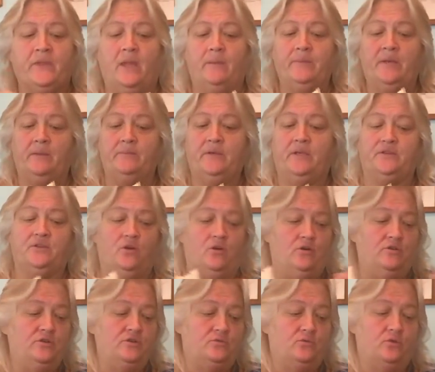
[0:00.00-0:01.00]
I mean, I'm not the
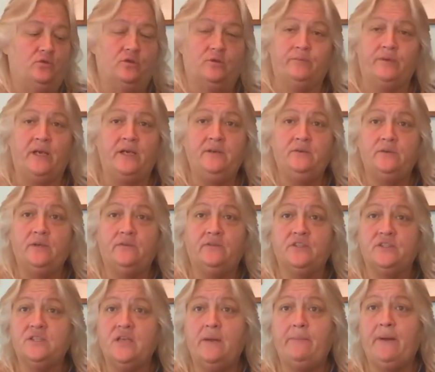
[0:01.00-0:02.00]
hardest worker, but I don't
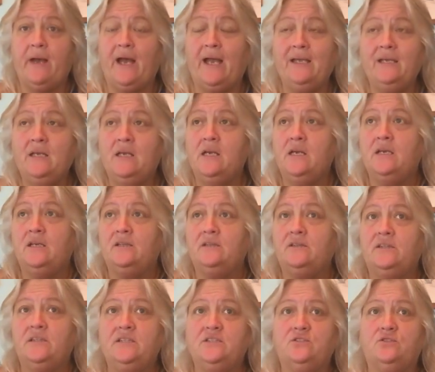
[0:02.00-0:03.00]
ever stop. I
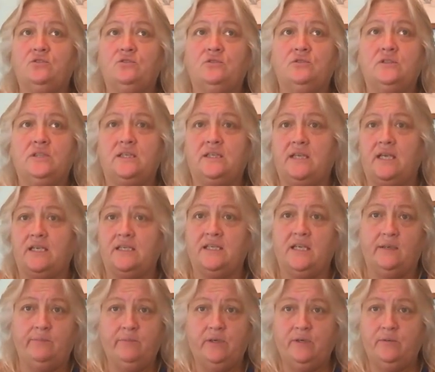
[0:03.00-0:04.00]
these girls, they take
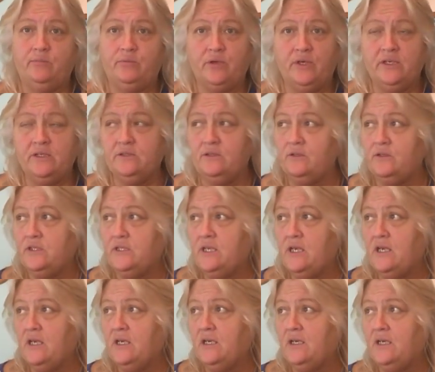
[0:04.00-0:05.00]
10 minute breaks all the
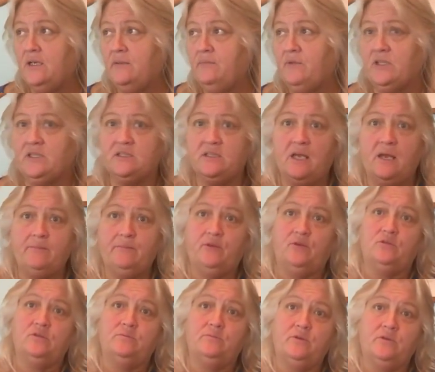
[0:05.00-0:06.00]
time. They stop and
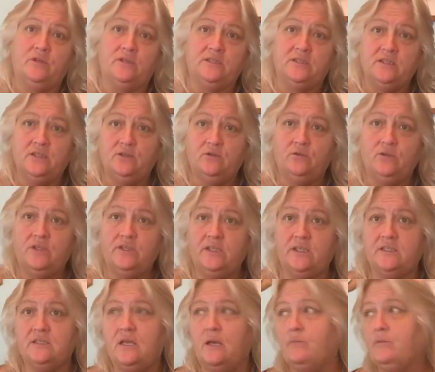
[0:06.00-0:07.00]
go smoke a cigarette.
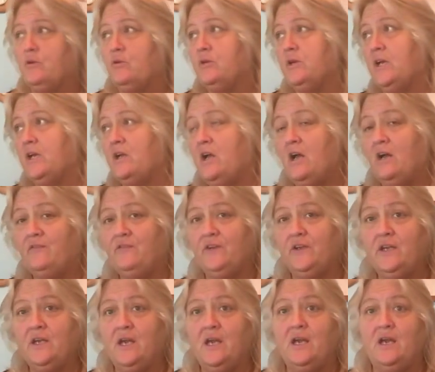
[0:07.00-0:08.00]
They stop and go get
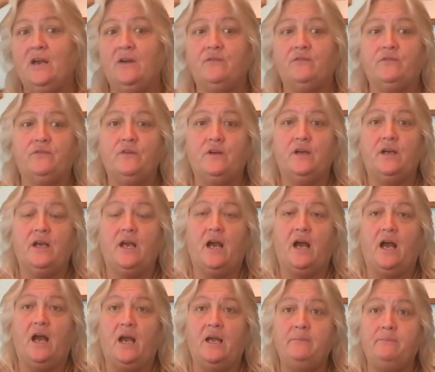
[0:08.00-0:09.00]
coffee.
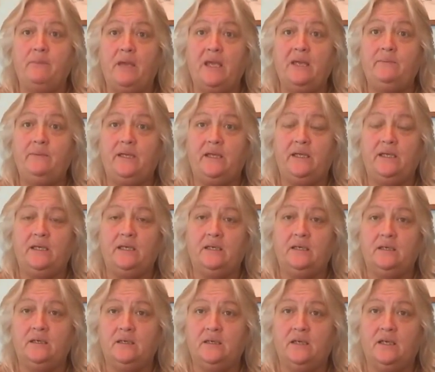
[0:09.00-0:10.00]
I maybe,
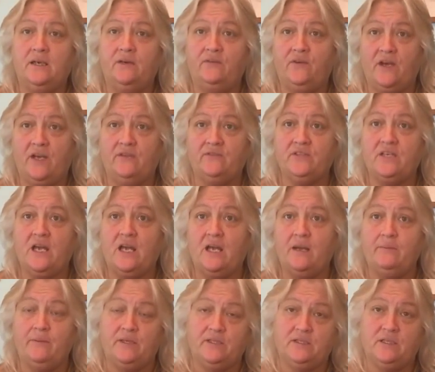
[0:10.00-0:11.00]
if I have
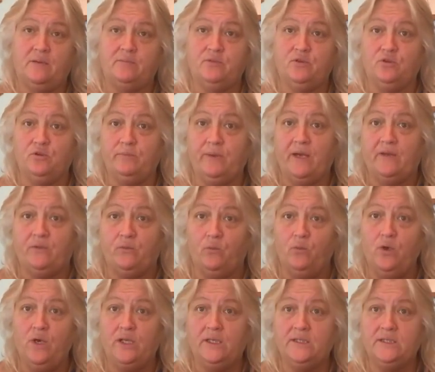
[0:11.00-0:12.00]
time, I stop to go to
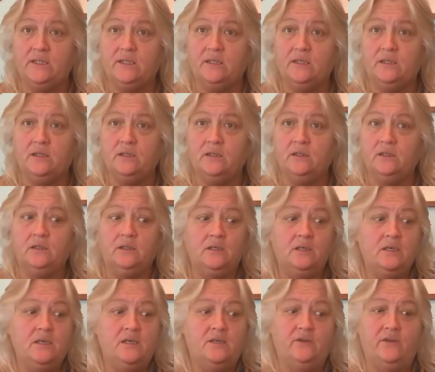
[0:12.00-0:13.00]
bathroom once.
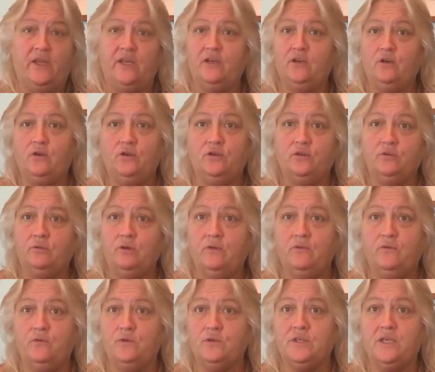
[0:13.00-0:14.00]
They go three
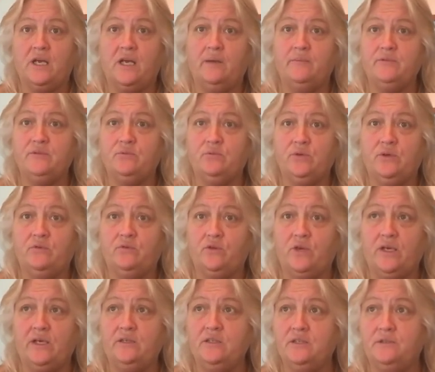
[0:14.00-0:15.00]
or four times or
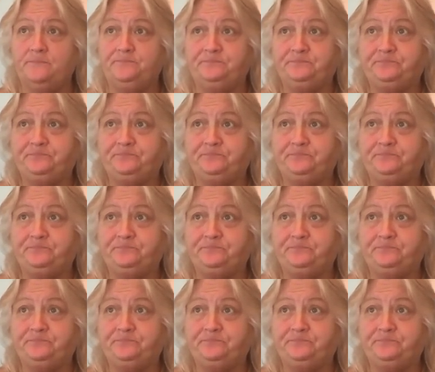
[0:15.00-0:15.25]
whatever else.